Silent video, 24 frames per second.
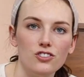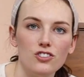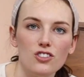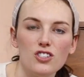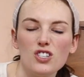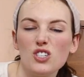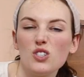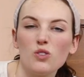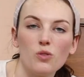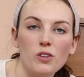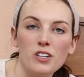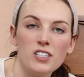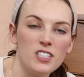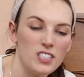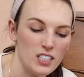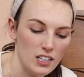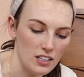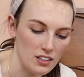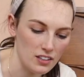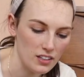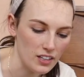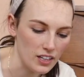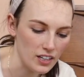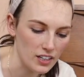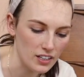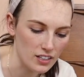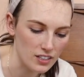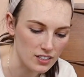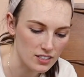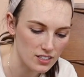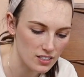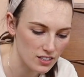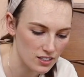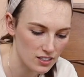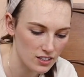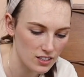sourcing
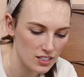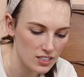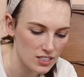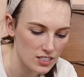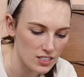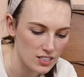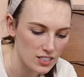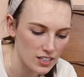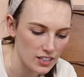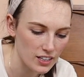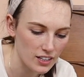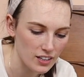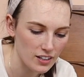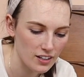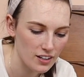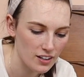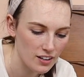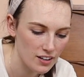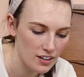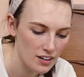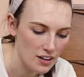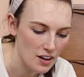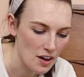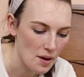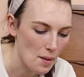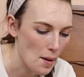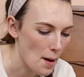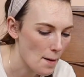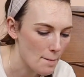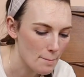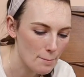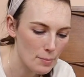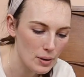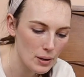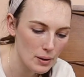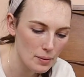things. This is like
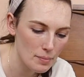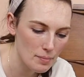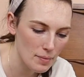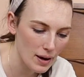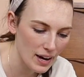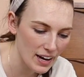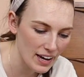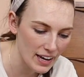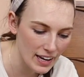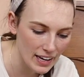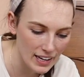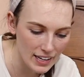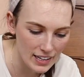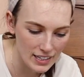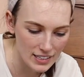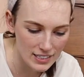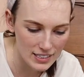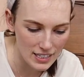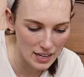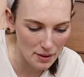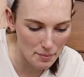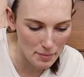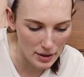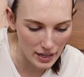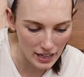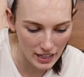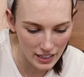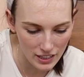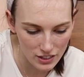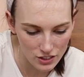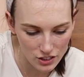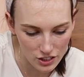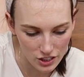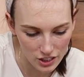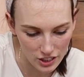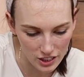putting my hands, get my
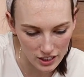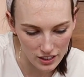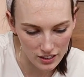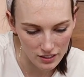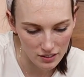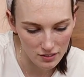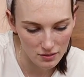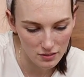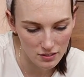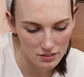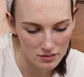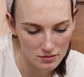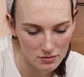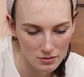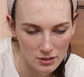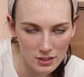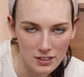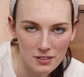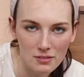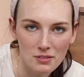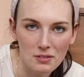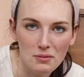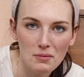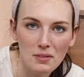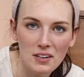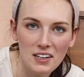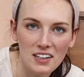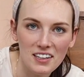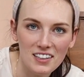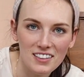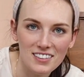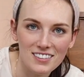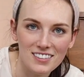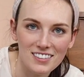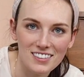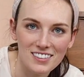hands dirty. What are my
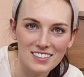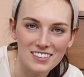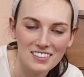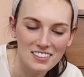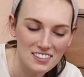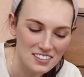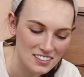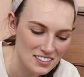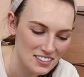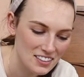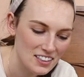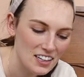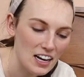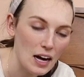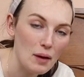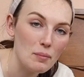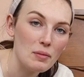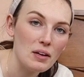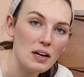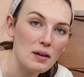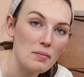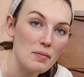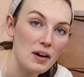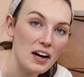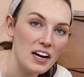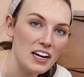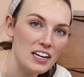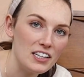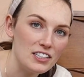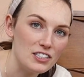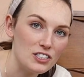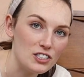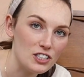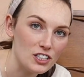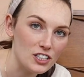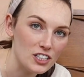hands? I'm getting my
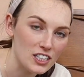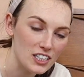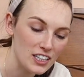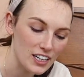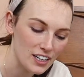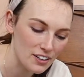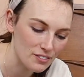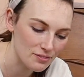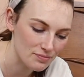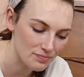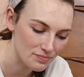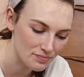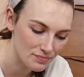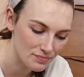hands dirty now.